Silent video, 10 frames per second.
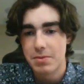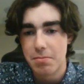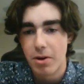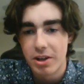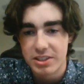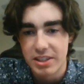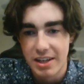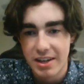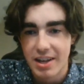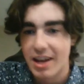
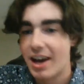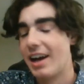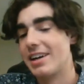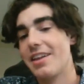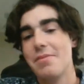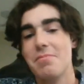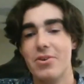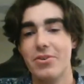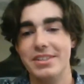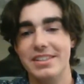Boston. I got the
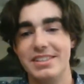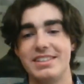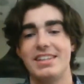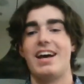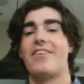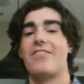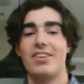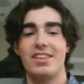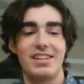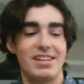Bruins. I
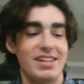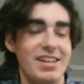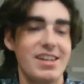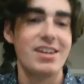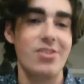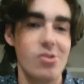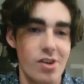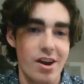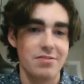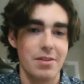really do
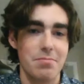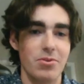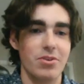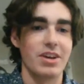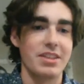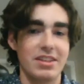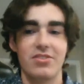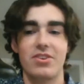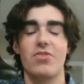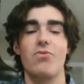have the Bruins. I think
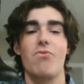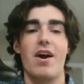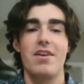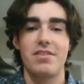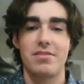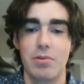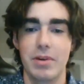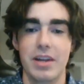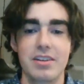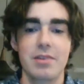they're gonna ride this
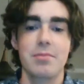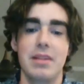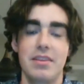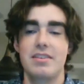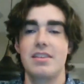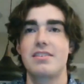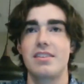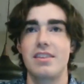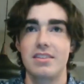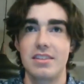momentum, and since
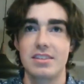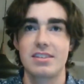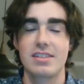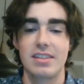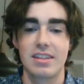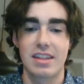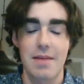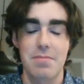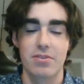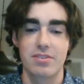the
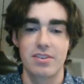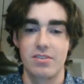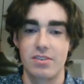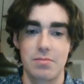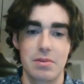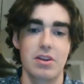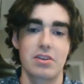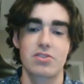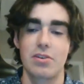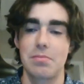Capital Series is gonna be an
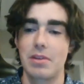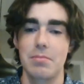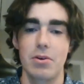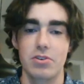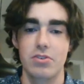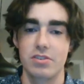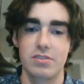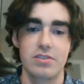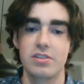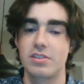extremely emotional
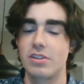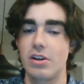series,